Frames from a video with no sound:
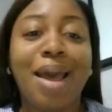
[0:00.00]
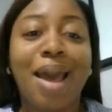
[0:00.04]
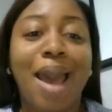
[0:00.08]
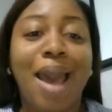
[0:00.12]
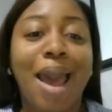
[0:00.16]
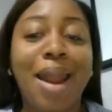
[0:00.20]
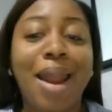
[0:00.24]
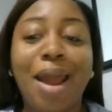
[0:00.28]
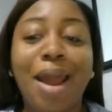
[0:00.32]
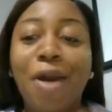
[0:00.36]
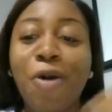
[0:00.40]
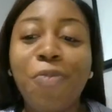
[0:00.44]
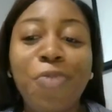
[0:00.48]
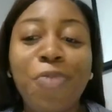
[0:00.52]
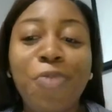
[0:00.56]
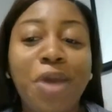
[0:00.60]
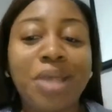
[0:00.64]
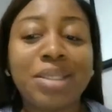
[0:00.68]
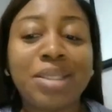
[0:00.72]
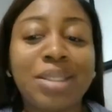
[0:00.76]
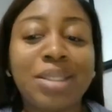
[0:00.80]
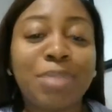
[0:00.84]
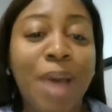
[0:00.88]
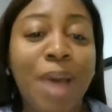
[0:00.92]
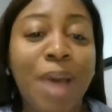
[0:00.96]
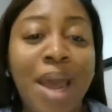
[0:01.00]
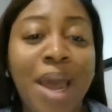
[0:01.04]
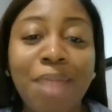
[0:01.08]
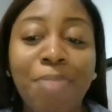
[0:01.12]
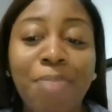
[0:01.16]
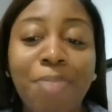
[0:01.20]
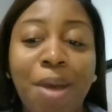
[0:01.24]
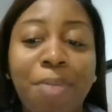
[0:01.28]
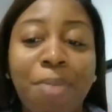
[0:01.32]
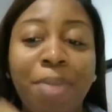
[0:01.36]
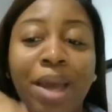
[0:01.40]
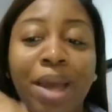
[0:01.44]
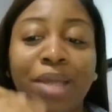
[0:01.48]
And I hope you're inspired
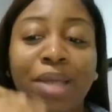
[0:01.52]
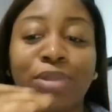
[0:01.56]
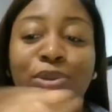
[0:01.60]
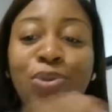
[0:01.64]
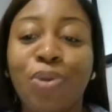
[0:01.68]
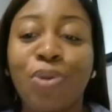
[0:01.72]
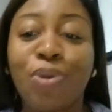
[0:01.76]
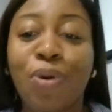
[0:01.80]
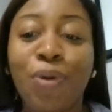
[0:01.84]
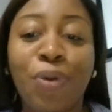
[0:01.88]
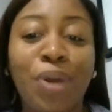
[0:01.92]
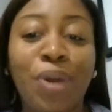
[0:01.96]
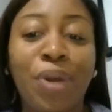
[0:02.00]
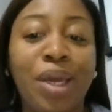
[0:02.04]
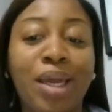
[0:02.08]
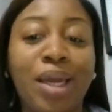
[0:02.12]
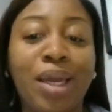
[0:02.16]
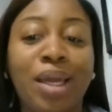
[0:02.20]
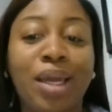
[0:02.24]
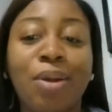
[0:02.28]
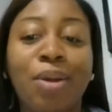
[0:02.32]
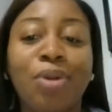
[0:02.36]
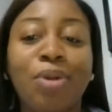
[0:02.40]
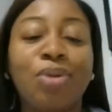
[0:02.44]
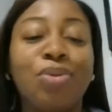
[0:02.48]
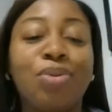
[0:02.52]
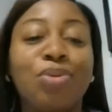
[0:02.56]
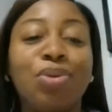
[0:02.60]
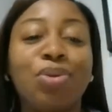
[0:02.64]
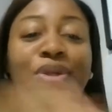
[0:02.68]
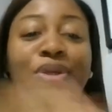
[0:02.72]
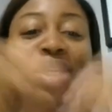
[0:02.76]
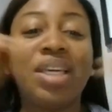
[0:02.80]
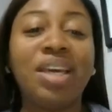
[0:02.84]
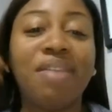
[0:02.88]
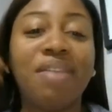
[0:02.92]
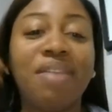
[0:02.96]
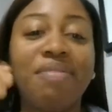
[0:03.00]
by my story to
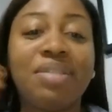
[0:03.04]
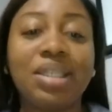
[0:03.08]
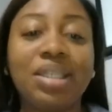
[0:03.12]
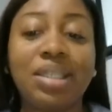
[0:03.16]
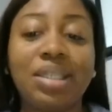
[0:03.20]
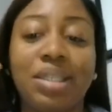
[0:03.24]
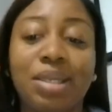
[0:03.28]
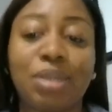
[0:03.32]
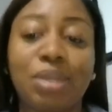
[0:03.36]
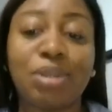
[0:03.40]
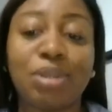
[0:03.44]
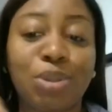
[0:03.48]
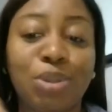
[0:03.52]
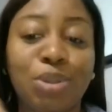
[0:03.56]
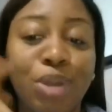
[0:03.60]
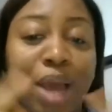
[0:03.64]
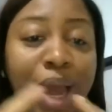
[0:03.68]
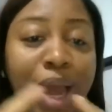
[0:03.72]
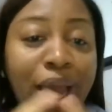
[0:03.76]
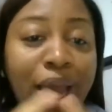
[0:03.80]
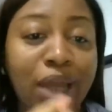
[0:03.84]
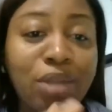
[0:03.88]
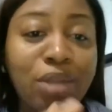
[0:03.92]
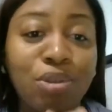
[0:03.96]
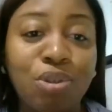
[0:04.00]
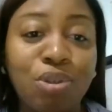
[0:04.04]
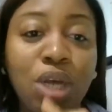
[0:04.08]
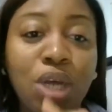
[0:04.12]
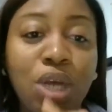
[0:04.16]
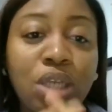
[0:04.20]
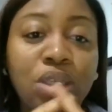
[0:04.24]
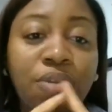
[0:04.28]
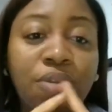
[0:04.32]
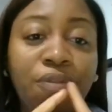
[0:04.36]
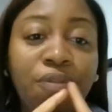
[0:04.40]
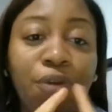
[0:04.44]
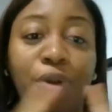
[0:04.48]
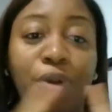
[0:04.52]
give this a try.
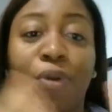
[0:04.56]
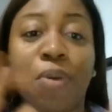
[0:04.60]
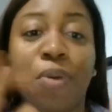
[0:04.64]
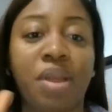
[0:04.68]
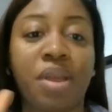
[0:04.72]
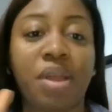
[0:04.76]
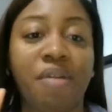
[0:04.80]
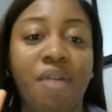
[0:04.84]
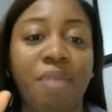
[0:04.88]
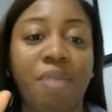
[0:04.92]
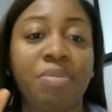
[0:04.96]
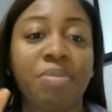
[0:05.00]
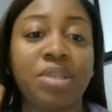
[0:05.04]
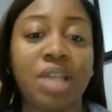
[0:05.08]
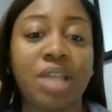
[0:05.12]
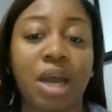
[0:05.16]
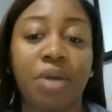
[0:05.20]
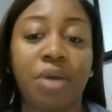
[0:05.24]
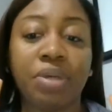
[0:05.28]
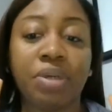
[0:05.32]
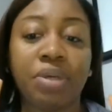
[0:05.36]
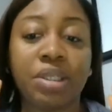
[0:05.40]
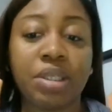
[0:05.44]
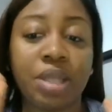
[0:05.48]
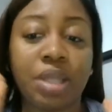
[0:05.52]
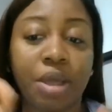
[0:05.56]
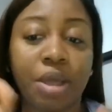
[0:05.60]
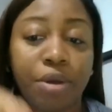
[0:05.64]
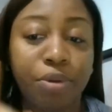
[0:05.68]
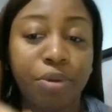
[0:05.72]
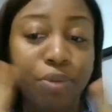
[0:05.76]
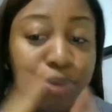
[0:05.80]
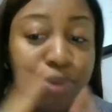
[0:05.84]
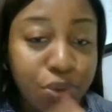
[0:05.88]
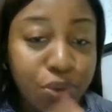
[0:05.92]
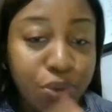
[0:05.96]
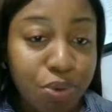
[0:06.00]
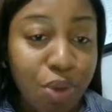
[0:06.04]
Just follow whatever Mr. Chris
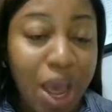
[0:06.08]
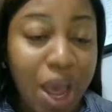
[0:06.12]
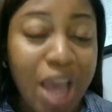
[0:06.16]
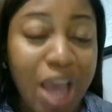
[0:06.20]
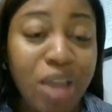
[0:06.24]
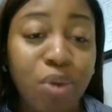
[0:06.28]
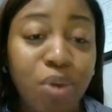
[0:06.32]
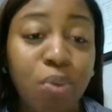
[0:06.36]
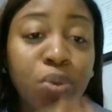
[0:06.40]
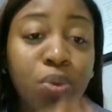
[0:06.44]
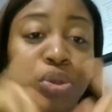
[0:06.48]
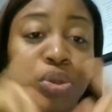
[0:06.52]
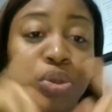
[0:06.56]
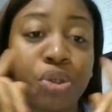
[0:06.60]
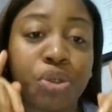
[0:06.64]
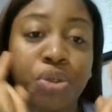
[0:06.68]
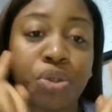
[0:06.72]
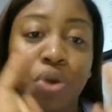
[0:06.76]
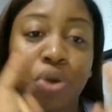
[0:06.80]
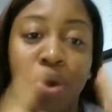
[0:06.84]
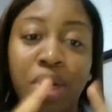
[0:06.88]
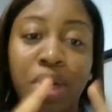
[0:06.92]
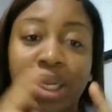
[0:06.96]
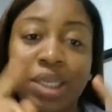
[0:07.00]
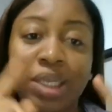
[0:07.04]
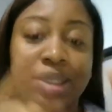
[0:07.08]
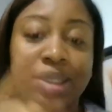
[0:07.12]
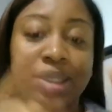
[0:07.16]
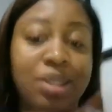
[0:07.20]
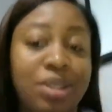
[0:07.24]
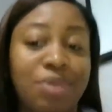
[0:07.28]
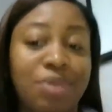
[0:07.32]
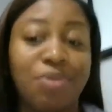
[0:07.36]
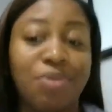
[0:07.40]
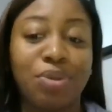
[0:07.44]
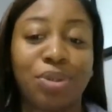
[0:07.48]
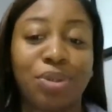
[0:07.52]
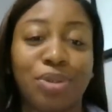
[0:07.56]
tells you, and you will surely
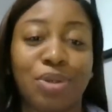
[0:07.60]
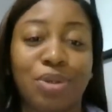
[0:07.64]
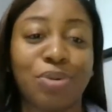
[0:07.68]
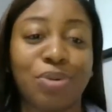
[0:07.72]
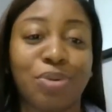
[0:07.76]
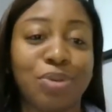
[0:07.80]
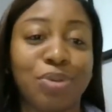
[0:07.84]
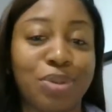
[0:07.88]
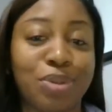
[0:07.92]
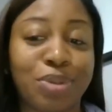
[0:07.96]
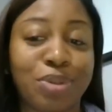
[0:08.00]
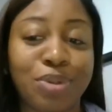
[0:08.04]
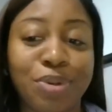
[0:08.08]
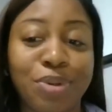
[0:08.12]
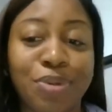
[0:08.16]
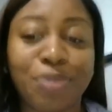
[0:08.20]
see results.